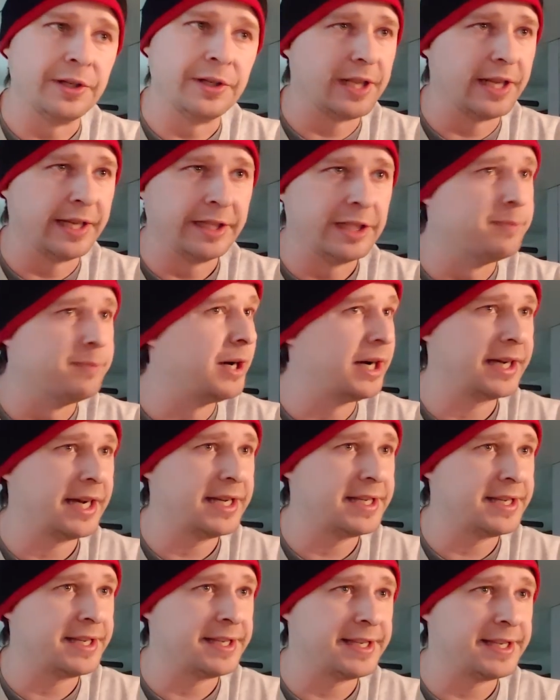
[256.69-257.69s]
Looked like the
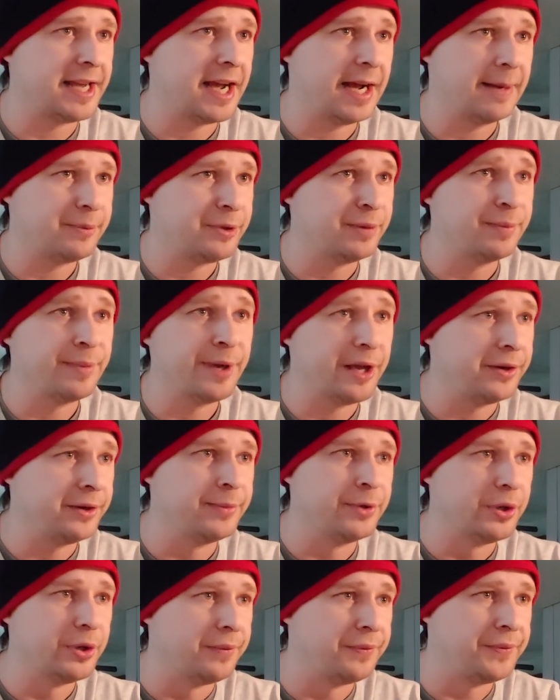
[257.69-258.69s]
Buckeyes had stopped them, held
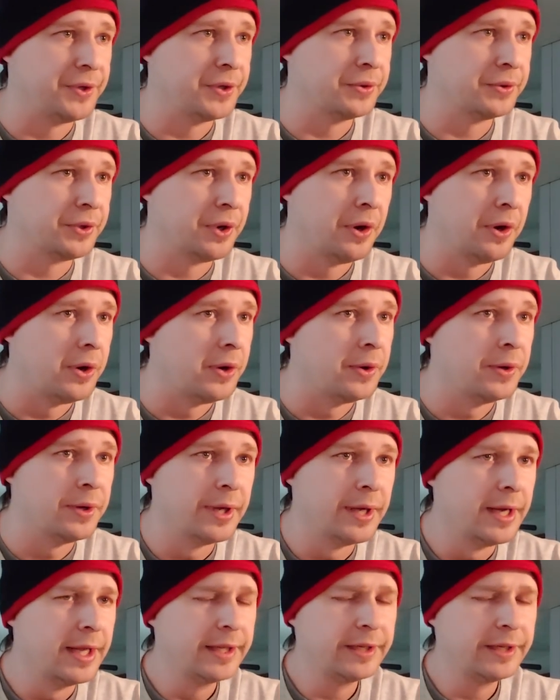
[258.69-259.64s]
them to a field goal,